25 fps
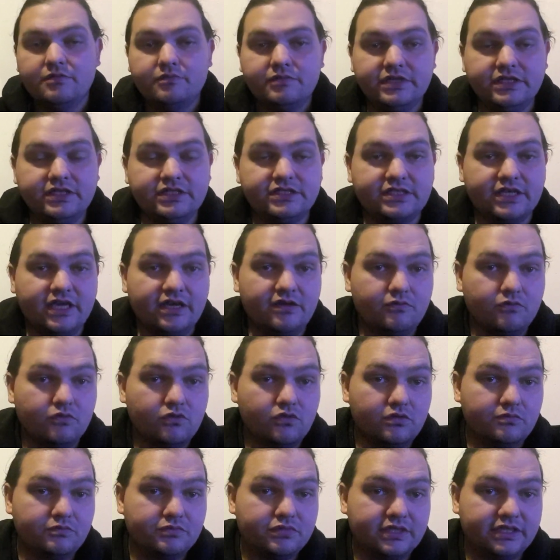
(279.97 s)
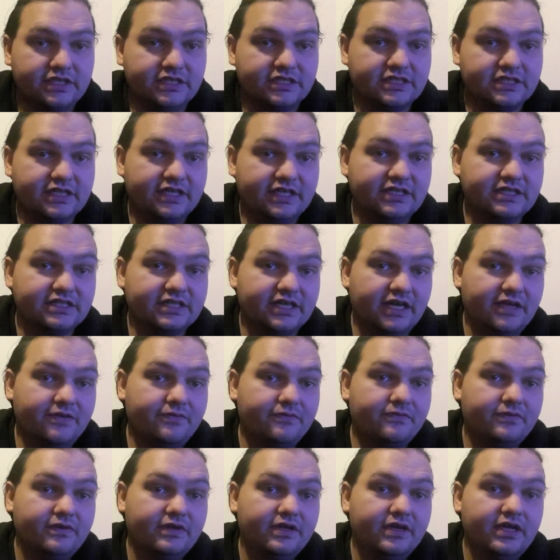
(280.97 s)
please stay warm, please stay
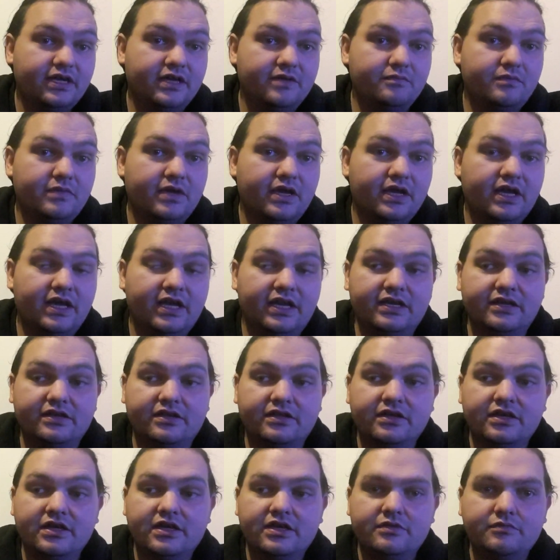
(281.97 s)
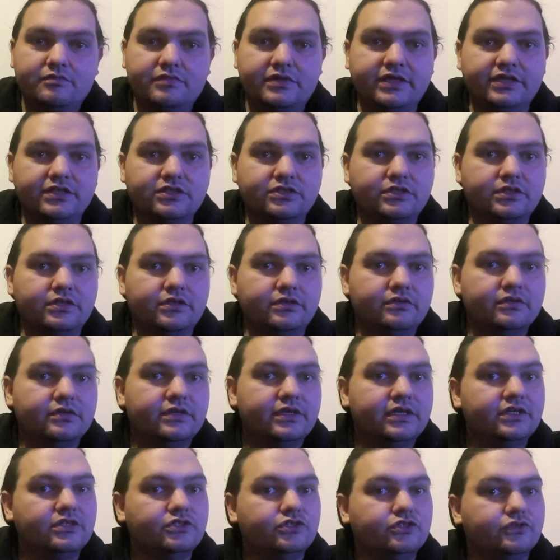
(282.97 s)
safe, and please do
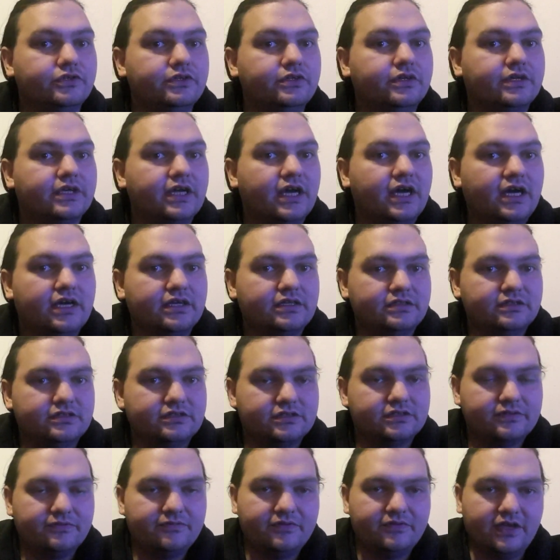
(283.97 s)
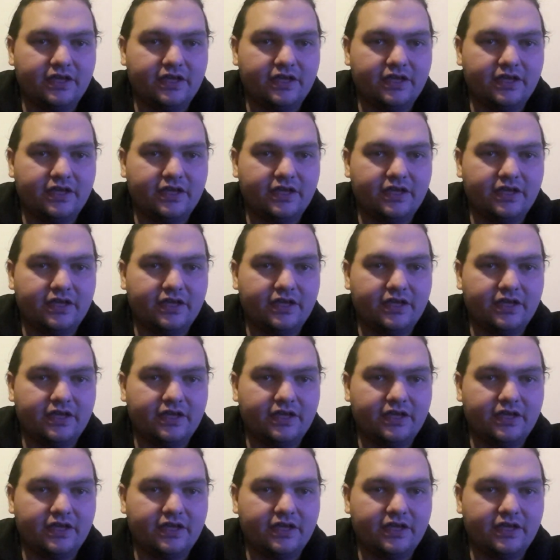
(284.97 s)
enjoy your gardens.